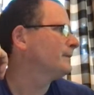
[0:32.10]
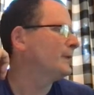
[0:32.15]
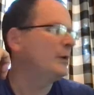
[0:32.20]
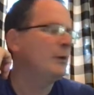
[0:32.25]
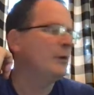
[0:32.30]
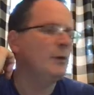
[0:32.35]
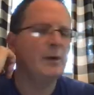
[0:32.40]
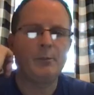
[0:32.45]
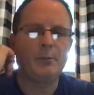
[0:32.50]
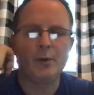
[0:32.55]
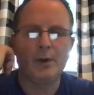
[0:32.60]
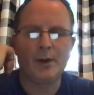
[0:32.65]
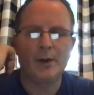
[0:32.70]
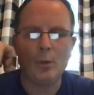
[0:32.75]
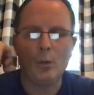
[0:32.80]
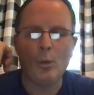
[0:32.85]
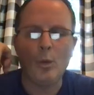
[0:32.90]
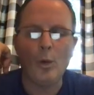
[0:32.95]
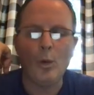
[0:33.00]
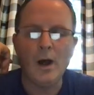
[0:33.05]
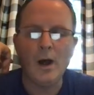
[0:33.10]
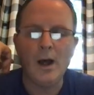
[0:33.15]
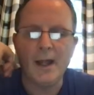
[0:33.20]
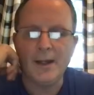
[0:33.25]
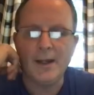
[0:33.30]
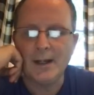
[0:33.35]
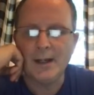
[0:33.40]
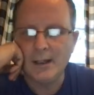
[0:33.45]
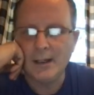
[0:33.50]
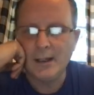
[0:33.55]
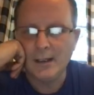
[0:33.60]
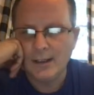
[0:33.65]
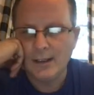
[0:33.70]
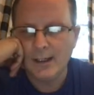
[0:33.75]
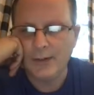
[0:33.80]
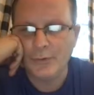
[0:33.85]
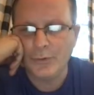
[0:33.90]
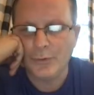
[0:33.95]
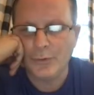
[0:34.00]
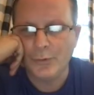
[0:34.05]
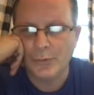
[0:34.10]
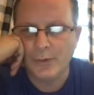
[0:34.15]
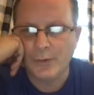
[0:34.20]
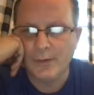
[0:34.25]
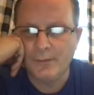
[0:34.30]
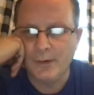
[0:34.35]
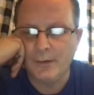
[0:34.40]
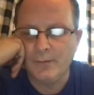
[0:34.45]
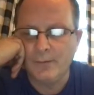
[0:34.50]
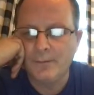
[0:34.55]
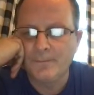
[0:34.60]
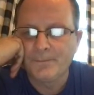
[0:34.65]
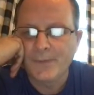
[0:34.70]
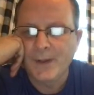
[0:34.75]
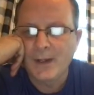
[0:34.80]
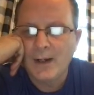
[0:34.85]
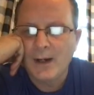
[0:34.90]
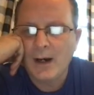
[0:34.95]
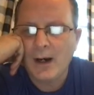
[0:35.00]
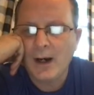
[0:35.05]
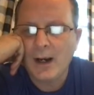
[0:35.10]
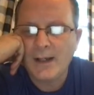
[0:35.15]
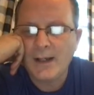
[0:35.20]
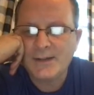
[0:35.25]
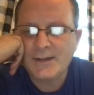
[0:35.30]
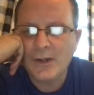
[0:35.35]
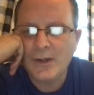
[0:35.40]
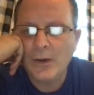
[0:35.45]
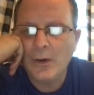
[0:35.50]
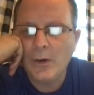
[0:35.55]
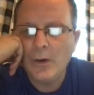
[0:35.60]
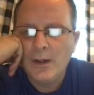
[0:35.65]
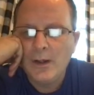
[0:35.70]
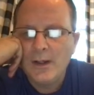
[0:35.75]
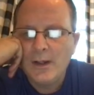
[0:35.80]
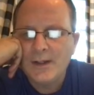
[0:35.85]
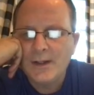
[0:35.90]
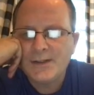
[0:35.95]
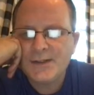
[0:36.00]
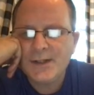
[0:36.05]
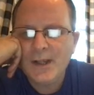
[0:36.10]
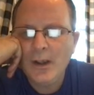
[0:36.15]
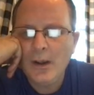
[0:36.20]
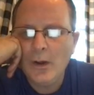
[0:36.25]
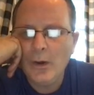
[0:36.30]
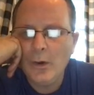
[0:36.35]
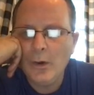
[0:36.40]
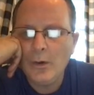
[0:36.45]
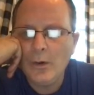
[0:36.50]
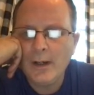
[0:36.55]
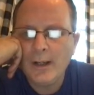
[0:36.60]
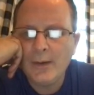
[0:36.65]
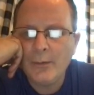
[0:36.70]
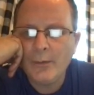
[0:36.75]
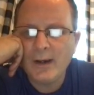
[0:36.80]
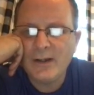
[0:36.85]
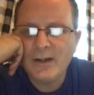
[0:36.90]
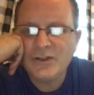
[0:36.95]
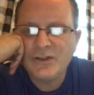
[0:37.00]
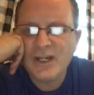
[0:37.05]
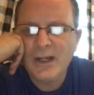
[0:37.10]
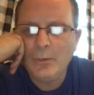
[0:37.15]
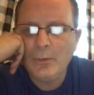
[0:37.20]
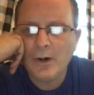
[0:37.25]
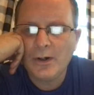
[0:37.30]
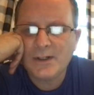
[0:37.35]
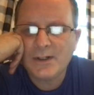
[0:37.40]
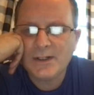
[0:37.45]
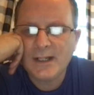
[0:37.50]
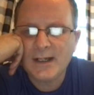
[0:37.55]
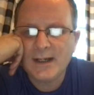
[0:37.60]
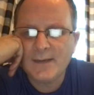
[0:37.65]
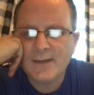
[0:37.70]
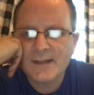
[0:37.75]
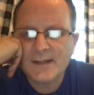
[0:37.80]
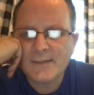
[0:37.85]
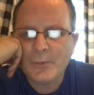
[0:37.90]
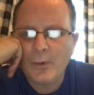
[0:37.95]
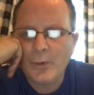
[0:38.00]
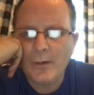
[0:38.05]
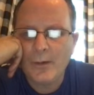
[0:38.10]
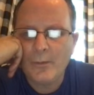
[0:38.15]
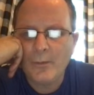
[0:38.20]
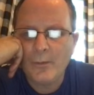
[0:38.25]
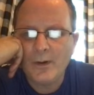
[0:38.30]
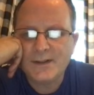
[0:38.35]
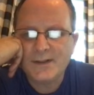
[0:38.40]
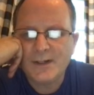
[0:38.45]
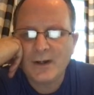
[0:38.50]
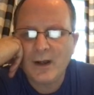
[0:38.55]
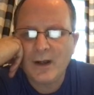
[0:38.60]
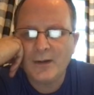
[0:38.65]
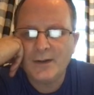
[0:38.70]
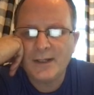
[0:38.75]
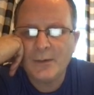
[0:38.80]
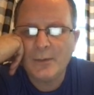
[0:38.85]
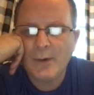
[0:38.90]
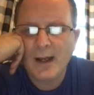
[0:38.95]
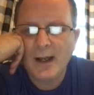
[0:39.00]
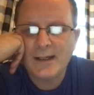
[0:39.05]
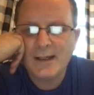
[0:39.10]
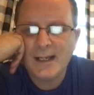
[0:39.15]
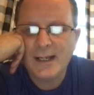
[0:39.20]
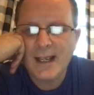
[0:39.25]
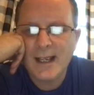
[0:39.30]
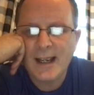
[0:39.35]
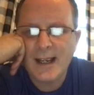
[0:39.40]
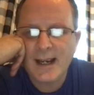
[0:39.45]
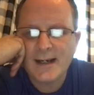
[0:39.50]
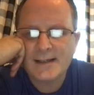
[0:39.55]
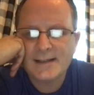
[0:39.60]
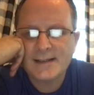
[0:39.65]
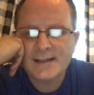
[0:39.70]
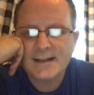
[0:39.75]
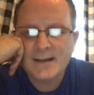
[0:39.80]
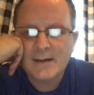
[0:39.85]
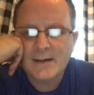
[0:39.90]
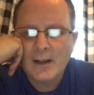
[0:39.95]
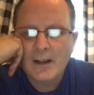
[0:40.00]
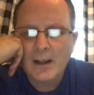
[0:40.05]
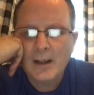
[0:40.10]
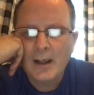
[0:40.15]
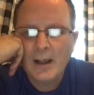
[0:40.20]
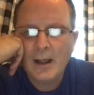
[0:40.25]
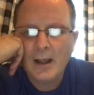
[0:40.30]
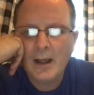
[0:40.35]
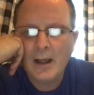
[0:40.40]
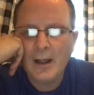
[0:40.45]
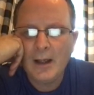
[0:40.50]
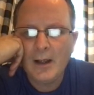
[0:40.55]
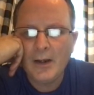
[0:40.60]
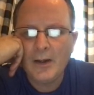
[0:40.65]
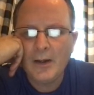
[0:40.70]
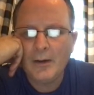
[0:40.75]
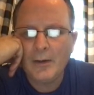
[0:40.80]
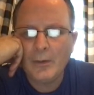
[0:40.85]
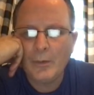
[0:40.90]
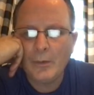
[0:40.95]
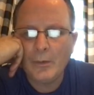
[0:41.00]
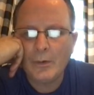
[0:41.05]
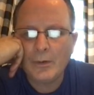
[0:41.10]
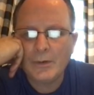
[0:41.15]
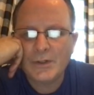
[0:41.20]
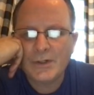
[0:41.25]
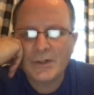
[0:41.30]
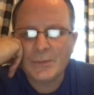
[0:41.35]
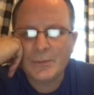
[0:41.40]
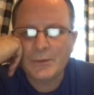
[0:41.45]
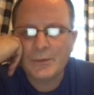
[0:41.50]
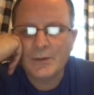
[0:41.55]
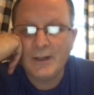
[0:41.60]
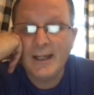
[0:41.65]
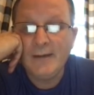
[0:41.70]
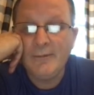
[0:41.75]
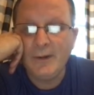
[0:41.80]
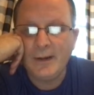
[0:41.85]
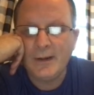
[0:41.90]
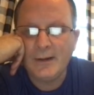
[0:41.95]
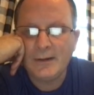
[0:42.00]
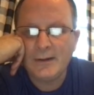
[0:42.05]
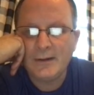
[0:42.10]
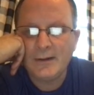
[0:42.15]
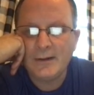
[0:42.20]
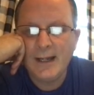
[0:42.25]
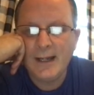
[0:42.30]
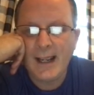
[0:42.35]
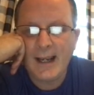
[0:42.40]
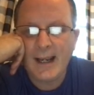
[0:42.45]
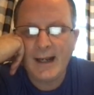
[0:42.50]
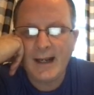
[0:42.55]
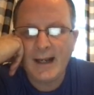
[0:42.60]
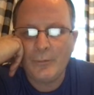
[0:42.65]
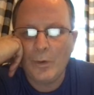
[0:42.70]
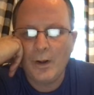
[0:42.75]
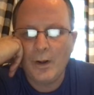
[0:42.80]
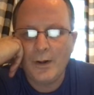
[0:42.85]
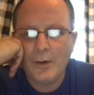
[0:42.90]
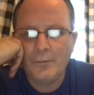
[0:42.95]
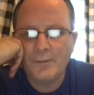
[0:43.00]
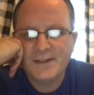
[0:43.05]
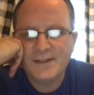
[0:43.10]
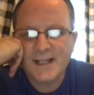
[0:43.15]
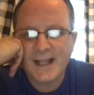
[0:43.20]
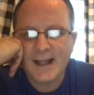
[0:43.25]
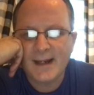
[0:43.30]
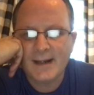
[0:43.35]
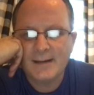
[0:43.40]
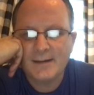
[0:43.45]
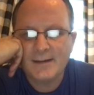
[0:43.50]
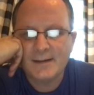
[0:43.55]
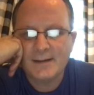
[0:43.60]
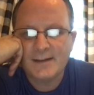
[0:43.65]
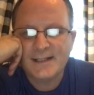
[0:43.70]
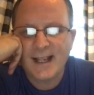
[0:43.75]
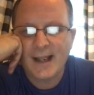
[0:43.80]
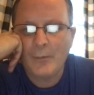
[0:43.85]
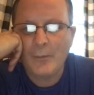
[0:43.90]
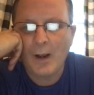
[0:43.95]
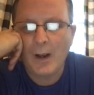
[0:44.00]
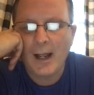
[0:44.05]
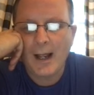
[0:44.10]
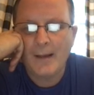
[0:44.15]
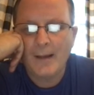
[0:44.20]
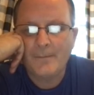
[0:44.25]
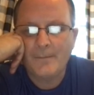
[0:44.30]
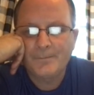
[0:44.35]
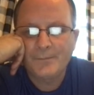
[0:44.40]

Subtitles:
you end up with a 1 in your derivative. All right, and the way Gene worked it at this point was to call dy dx, uh, just leave it negative 1 over sine y.